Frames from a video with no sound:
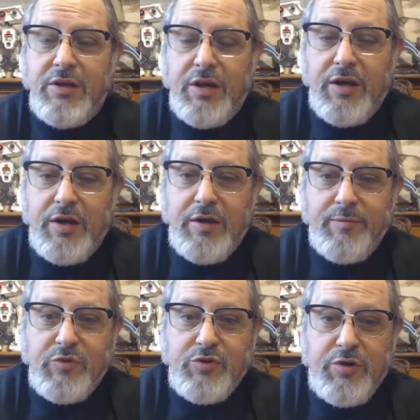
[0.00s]

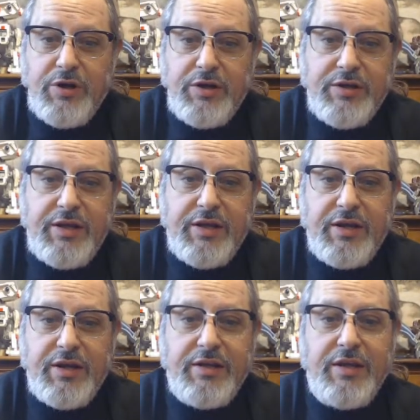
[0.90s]
trying to get an
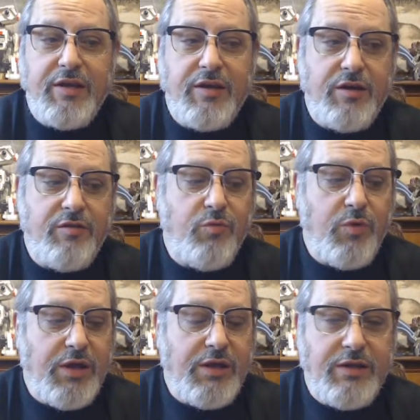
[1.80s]
idea of
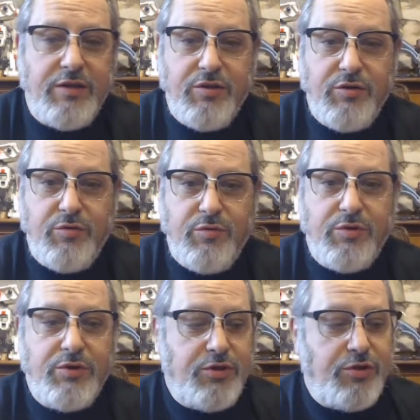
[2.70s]
what I can do
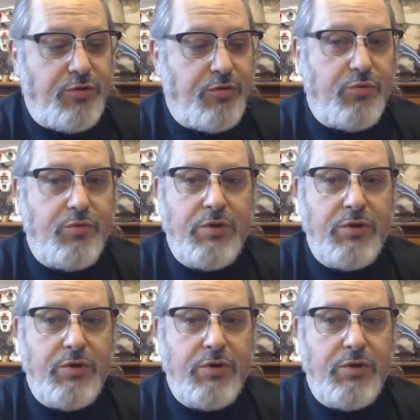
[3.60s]
to